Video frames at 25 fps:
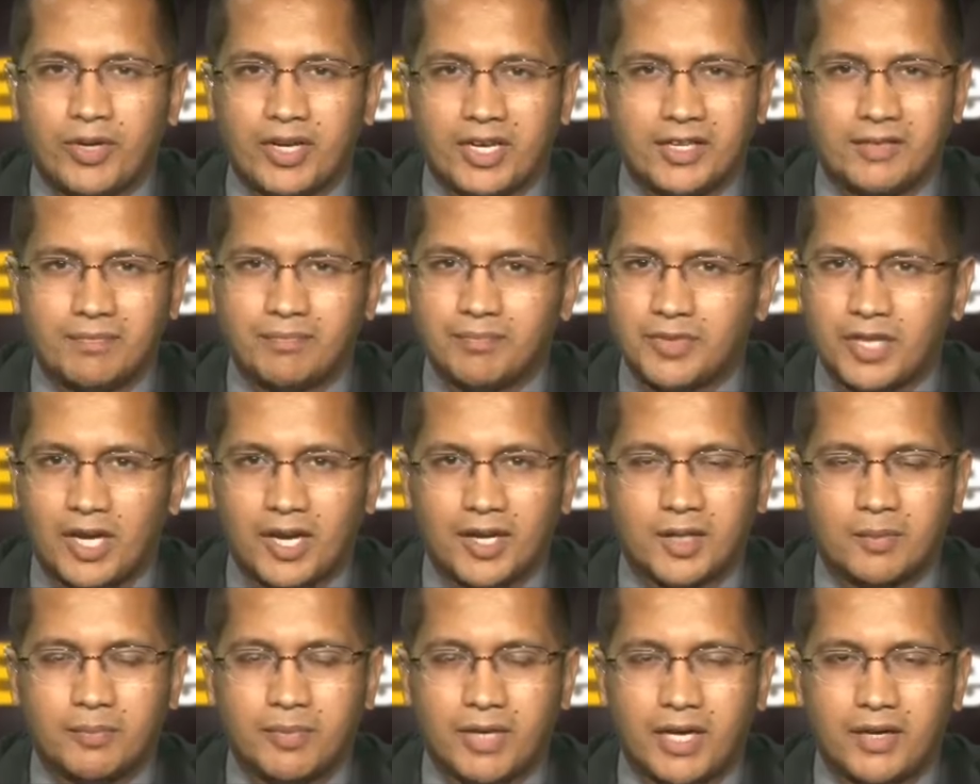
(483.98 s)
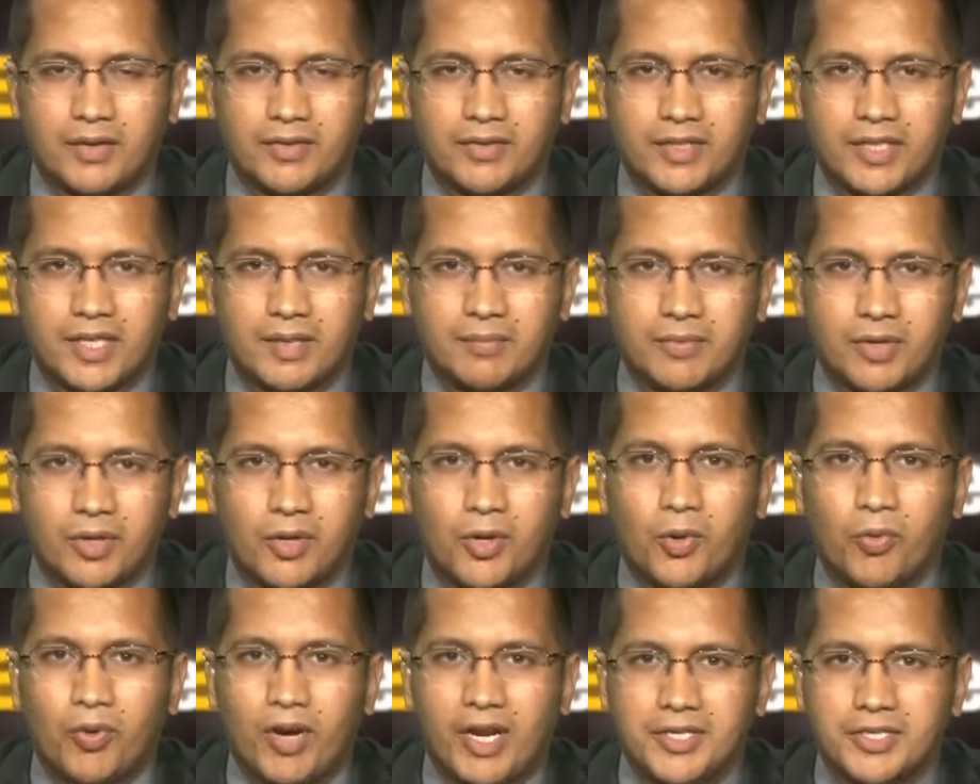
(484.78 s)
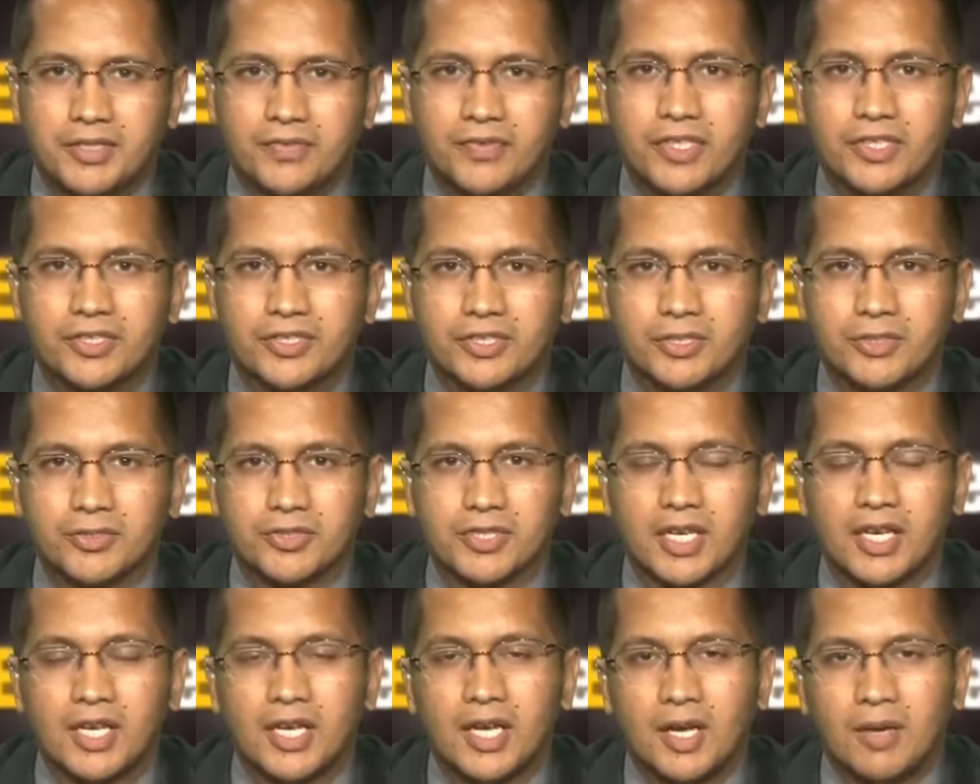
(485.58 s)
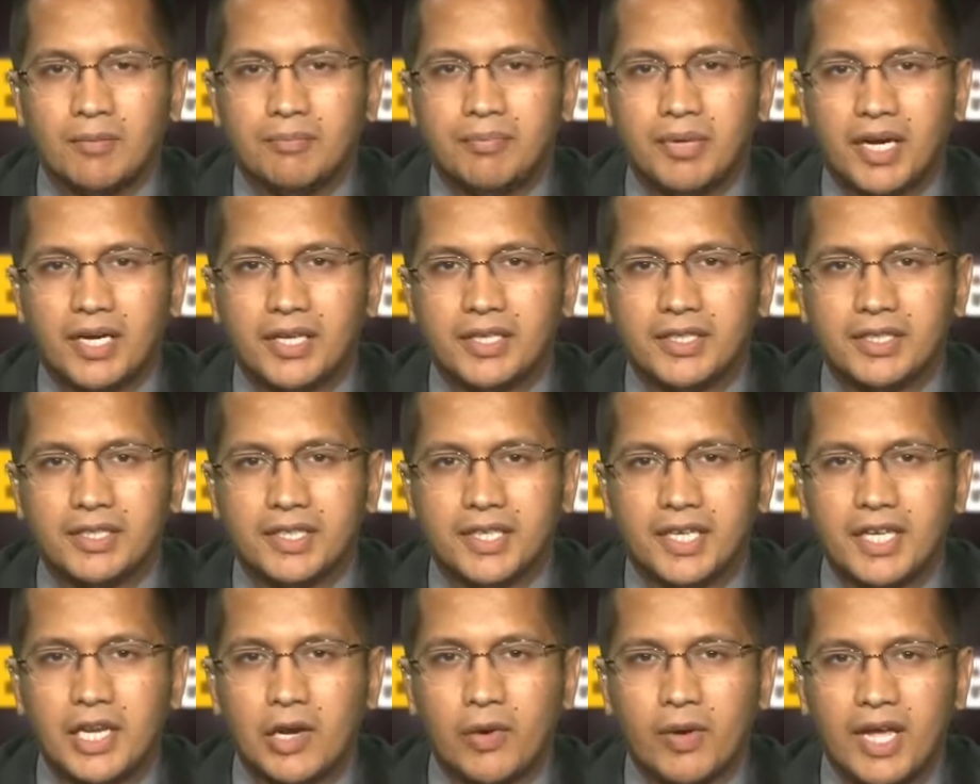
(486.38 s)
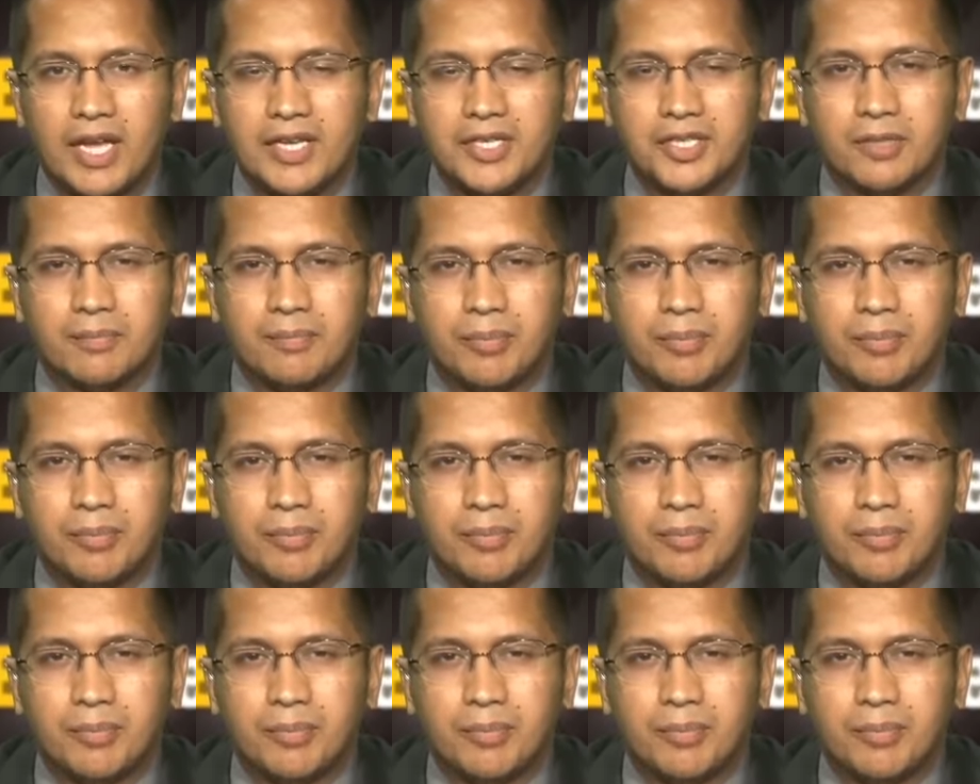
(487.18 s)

going to talk about a whole range of issues, but in your